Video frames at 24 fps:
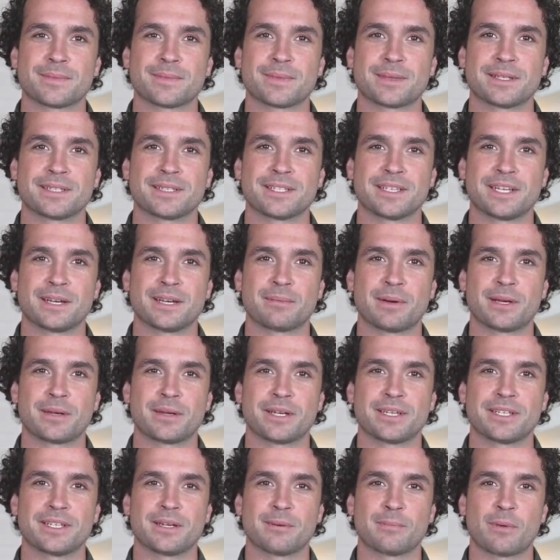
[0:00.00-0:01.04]
This
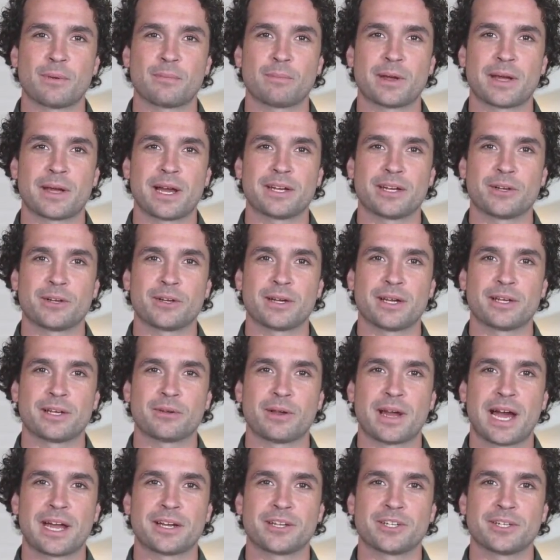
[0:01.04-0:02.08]
seemingly simple molecular
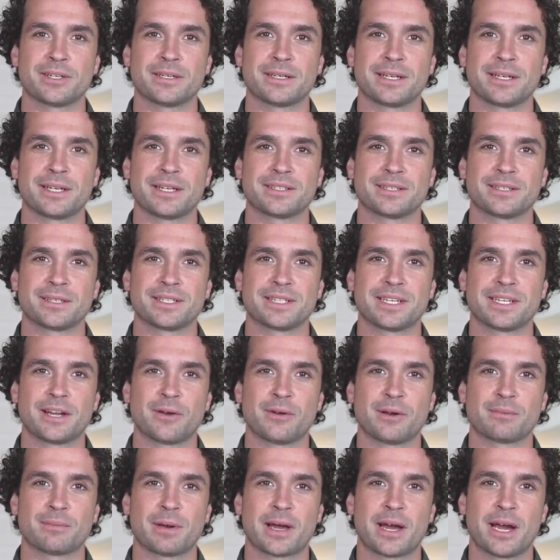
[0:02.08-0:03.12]
interaction is the
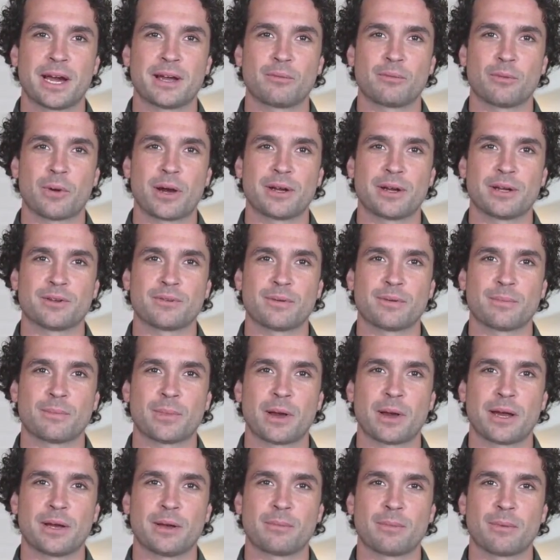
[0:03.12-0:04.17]
secret behind water's
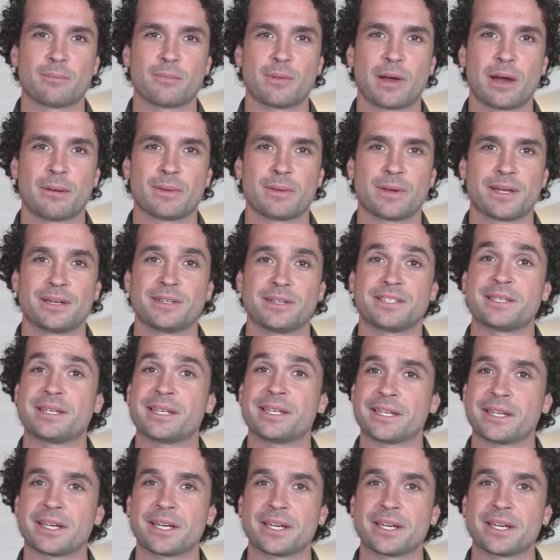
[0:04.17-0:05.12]
remarkable properties,